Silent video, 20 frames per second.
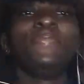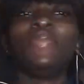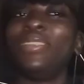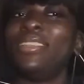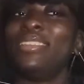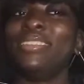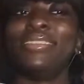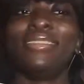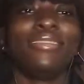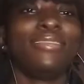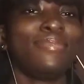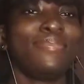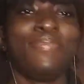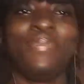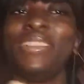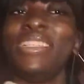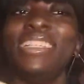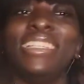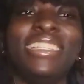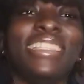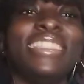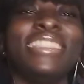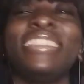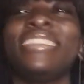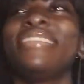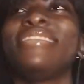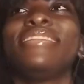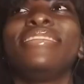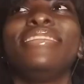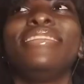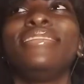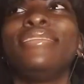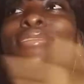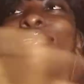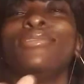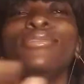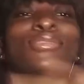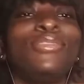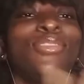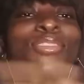Please, this
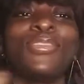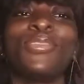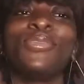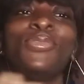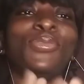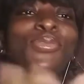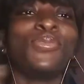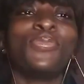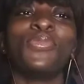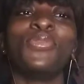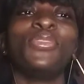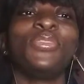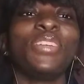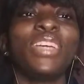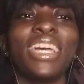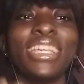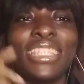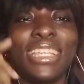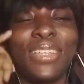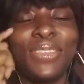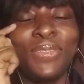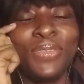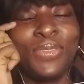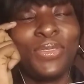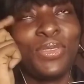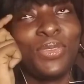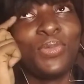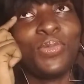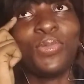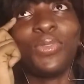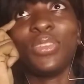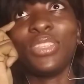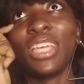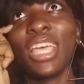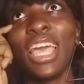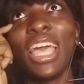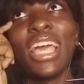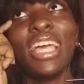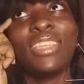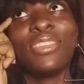is just too much. You guys are doing too much.
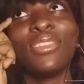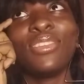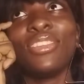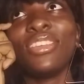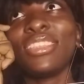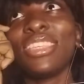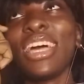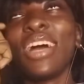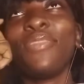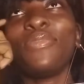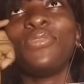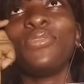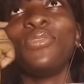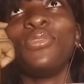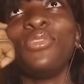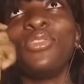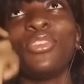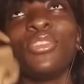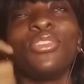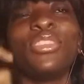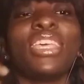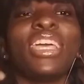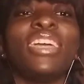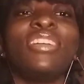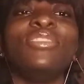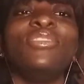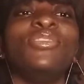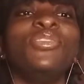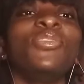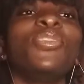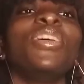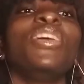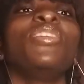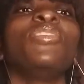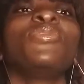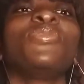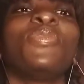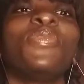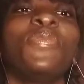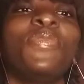So you just have to just endure a
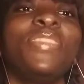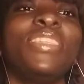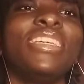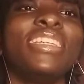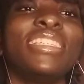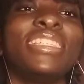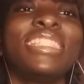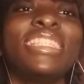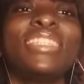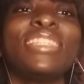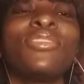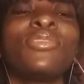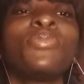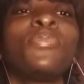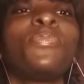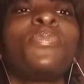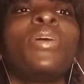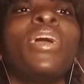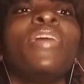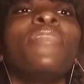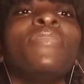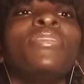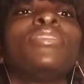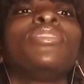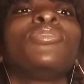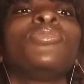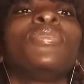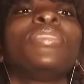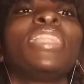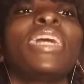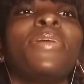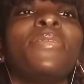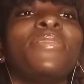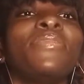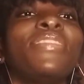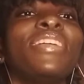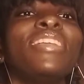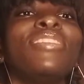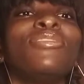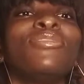lot of things. Just pray every single time. Your
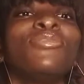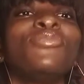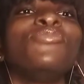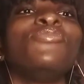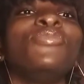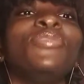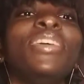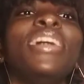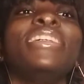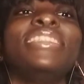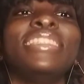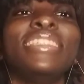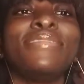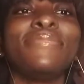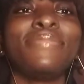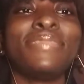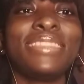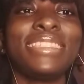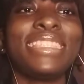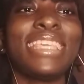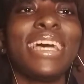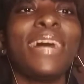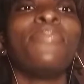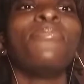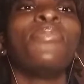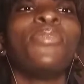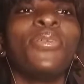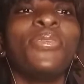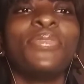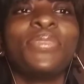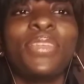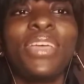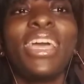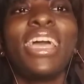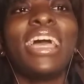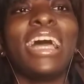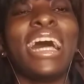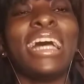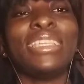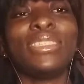father doesn't use it as a sermon
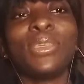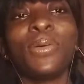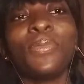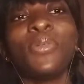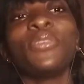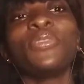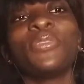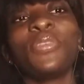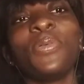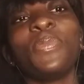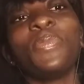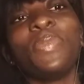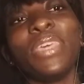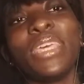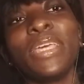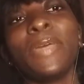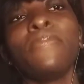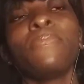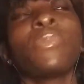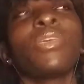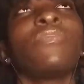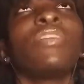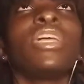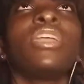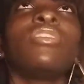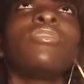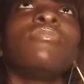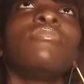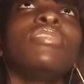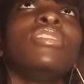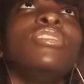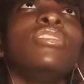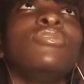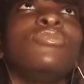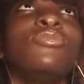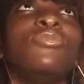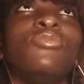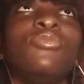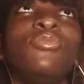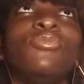topic. My father don't really
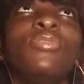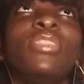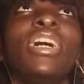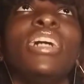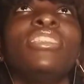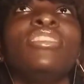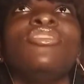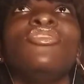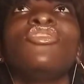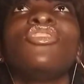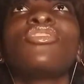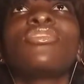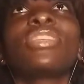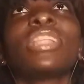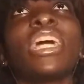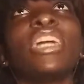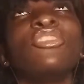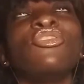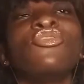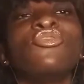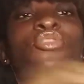used to do that. He just like